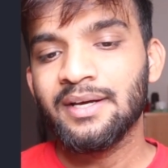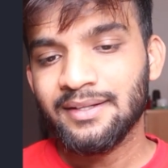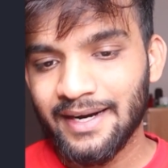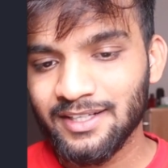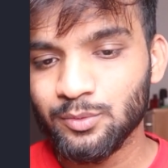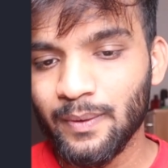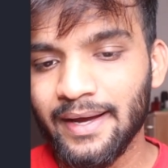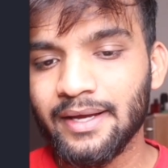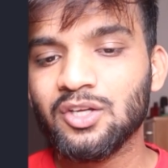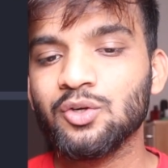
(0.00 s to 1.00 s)
That is
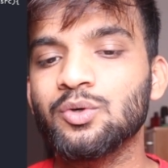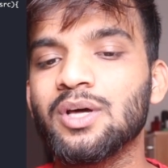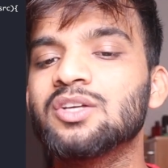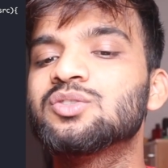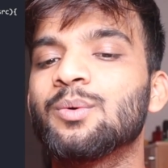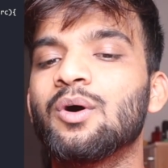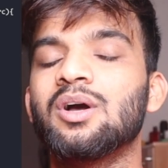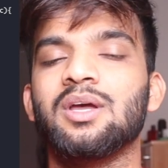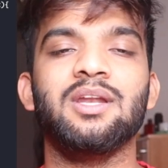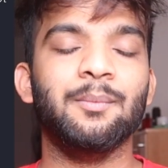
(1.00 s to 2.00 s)
why queue does
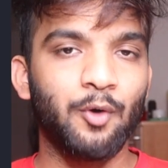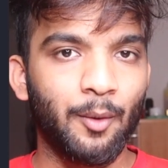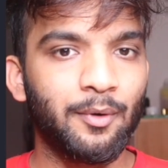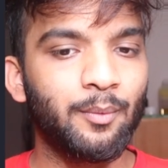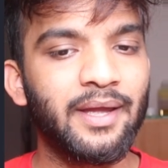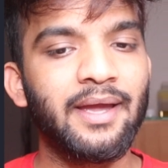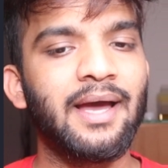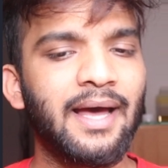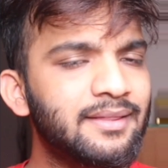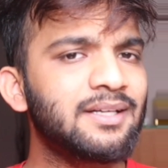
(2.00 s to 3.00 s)
work in a proper way,
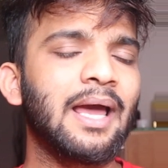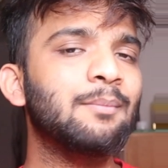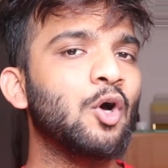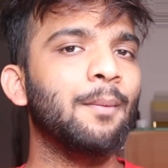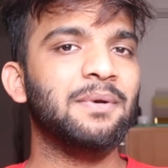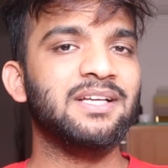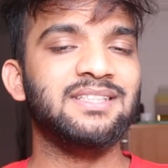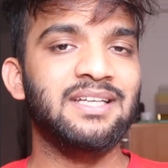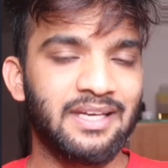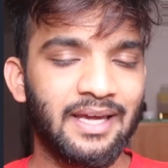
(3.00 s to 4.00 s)
and the time
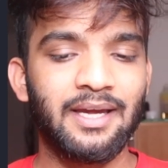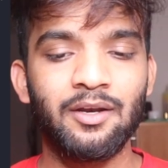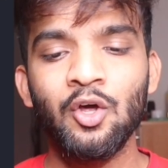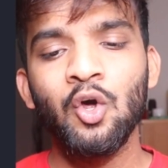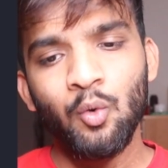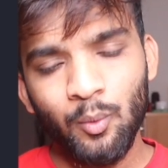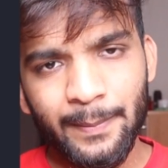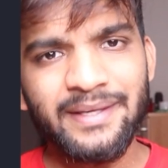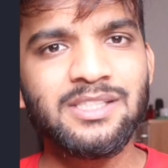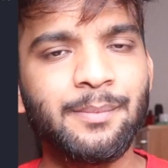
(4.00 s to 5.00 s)
complexity taken will
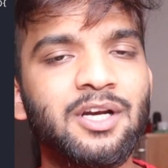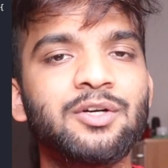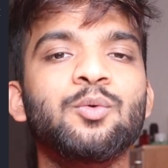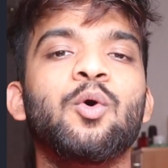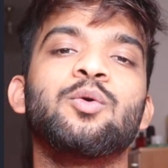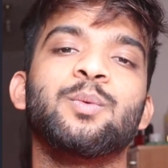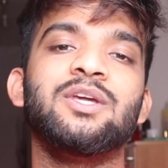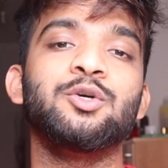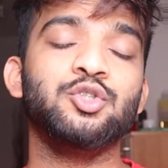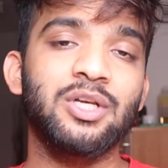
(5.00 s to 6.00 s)
be similar to what we
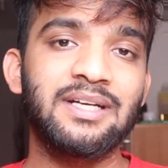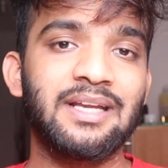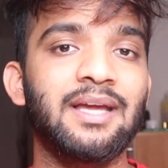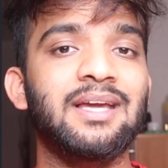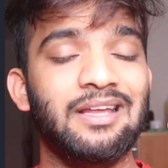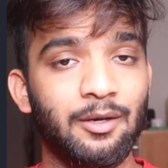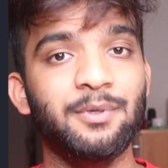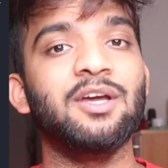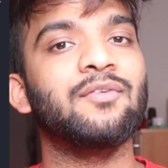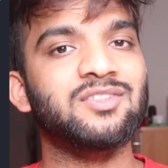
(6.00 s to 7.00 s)
usually take in a
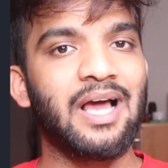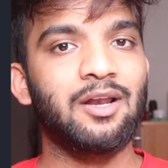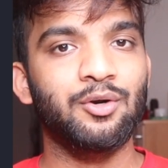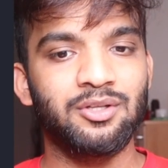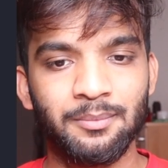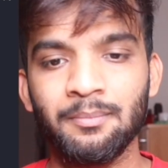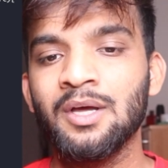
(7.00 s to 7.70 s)
BFS algorithm.